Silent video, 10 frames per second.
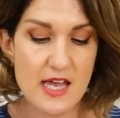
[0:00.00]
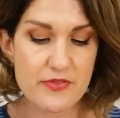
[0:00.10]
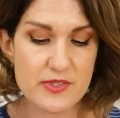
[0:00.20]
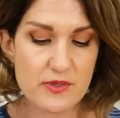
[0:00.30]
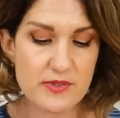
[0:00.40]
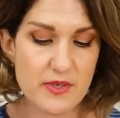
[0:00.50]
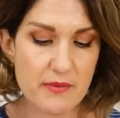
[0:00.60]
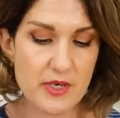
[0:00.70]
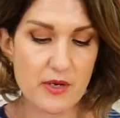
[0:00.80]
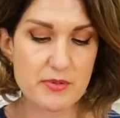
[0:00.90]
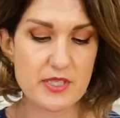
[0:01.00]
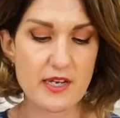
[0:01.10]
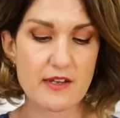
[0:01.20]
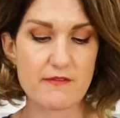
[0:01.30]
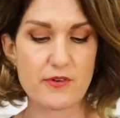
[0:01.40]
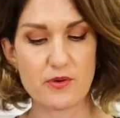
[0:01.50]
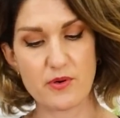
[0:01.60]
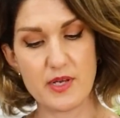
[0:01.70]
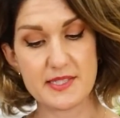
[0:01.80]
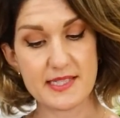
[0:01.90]
There's also an option
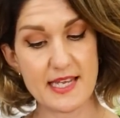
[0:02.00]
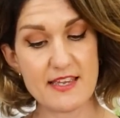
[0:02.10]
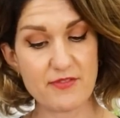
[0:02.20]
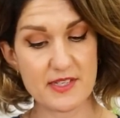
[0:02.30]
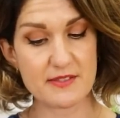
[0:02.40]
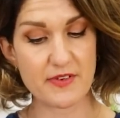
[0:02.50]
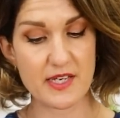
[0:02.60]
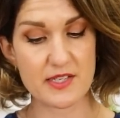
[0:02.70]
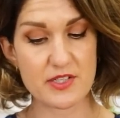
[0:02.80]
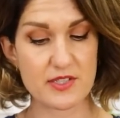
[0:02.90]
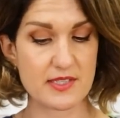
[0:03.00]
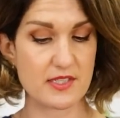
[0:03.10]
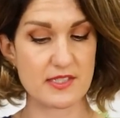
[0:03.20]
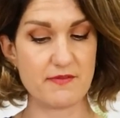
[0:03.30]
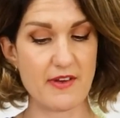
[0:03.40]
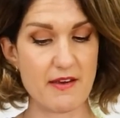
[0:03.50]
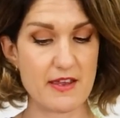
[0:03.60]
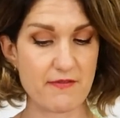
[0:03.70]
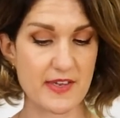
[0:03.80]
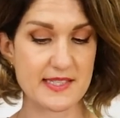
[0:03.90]
for a sleeveless version, so just just a
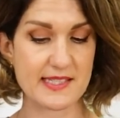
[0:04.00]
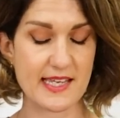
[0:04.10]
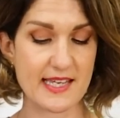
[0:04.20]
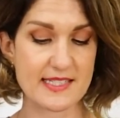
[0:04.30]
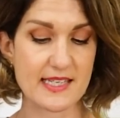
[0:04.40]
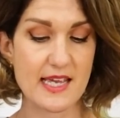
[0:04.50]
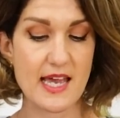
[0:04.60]
very fitted